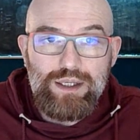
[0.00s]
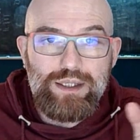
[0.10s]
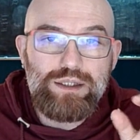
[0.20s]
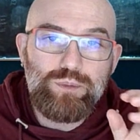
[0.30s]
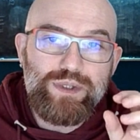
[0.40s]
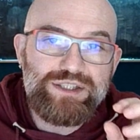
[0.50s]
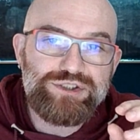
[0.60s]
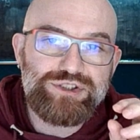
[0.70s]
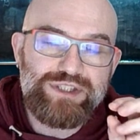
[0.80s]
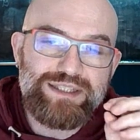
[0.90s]
in
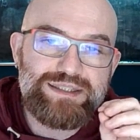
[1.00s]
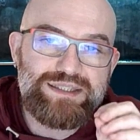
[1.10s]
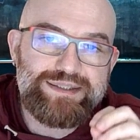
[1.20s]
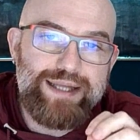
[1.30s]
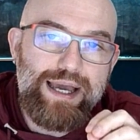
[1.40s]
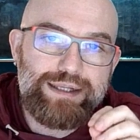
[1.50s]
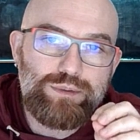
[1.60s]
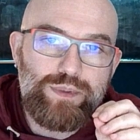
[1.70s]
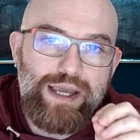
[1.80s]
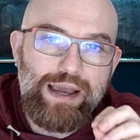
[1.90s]
which
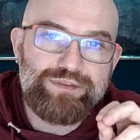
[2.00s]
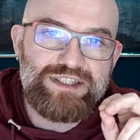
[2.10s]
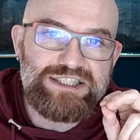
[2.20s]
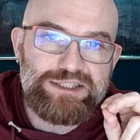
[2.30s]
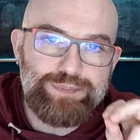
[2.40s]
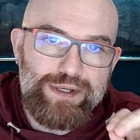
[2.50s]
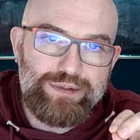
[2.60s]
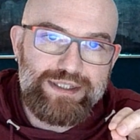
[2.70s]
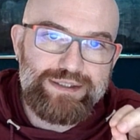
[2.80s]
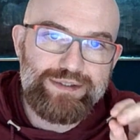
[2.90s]
instead we have the
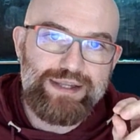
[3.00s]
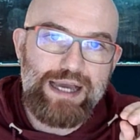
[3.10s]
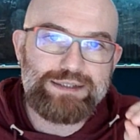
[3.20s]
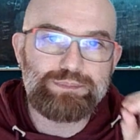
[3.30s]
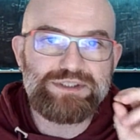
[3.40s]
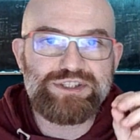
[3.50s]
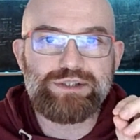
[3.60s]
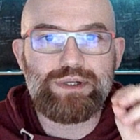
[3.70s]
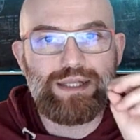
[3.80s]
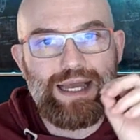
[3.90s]
spirit that
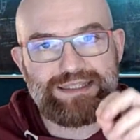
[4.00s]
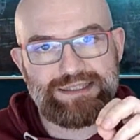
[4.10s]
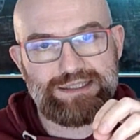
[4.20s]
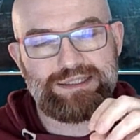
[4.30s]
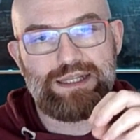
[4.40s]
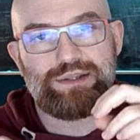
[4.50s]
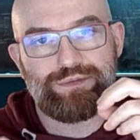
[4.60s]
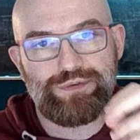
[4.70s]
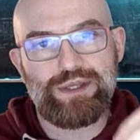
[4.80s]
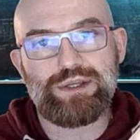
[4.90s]
materializes in the
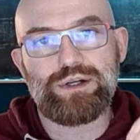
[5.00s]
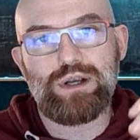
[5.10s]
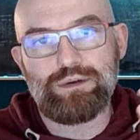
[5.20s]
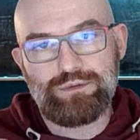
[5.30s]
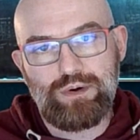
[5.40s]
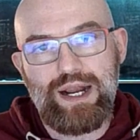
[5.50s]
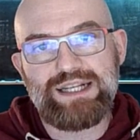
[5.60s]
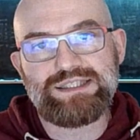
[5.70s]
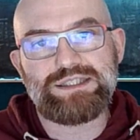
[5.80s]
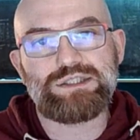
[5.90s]
figure of
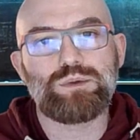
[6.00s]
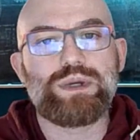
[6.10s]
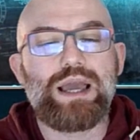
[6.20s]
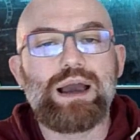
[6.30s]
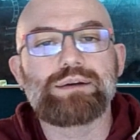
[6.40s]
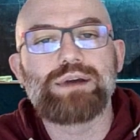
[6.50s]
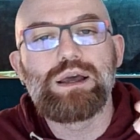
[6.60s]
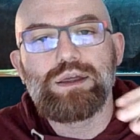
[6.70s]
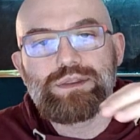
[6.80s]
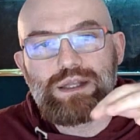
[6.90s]
Christ. So we have
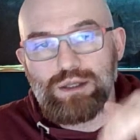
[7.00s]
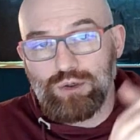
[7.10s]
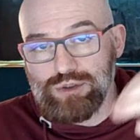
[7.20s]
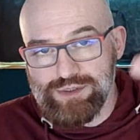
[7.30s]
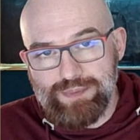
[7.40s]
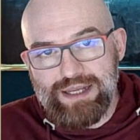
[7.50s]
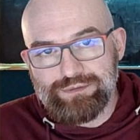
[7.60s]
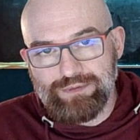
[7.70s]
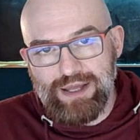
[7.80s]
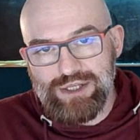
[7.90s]
the Logos made
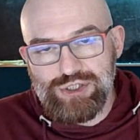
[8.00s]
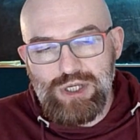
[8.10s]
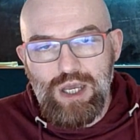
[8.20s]
flesh.